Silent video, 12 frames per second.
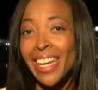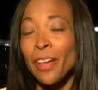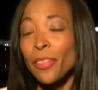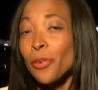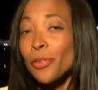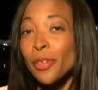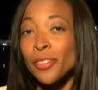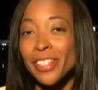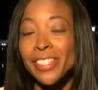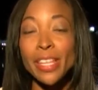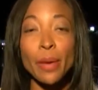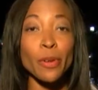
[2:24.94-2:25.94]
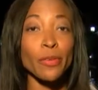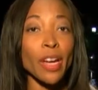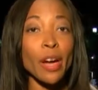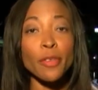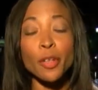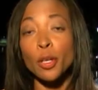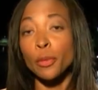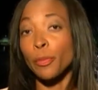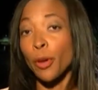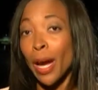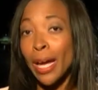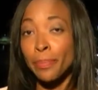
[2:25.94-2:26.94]
Now, those are just some of Governor
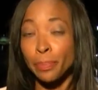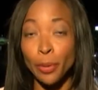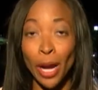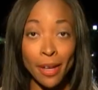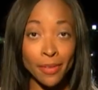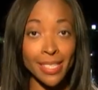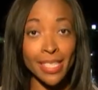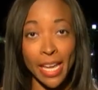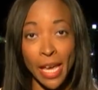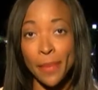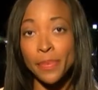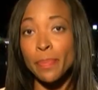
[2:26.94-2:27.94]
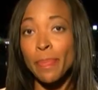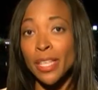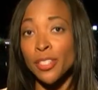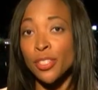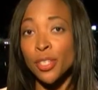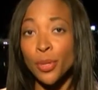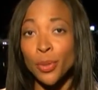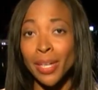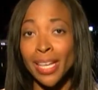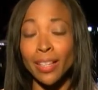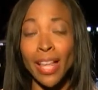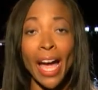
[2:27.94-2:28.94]
Brown's tips, but
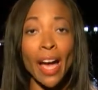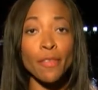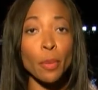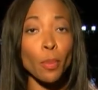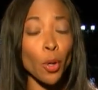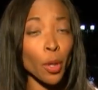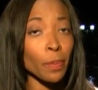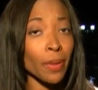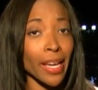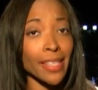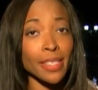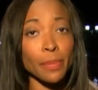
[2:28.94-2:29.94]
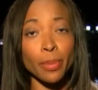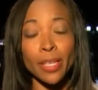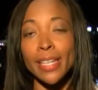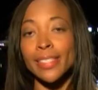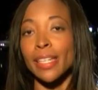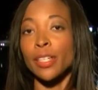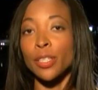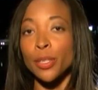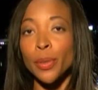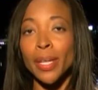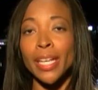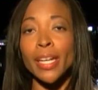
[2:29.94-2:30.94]
soon he'll have more plans in place,
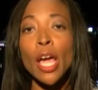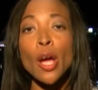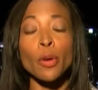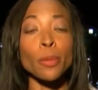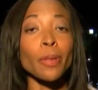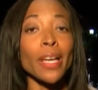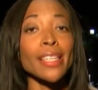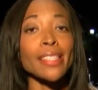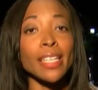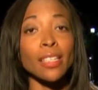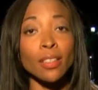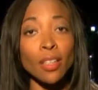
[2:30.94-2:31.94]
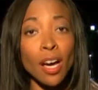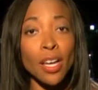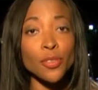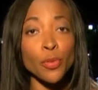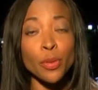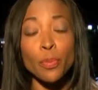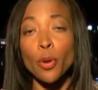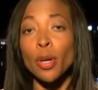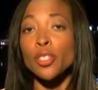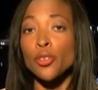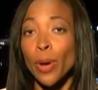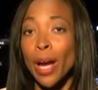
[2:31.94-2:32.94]
including replacing lawns with
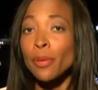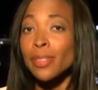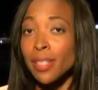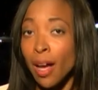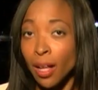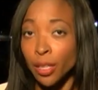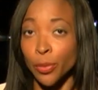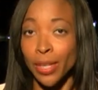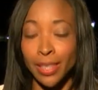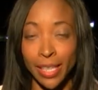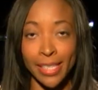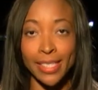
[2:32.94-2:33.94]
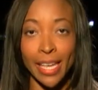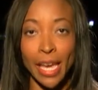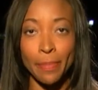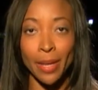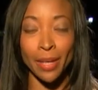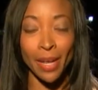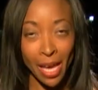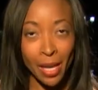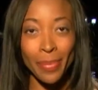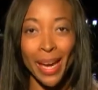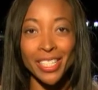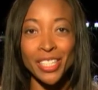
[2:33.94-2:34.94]
more drought-tolerant landscaping.
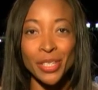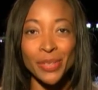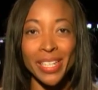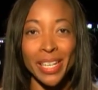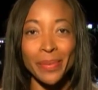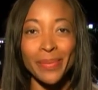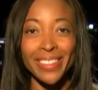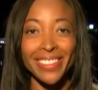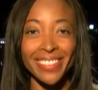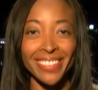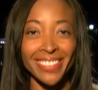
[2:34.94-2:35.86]
Back to you, Tim.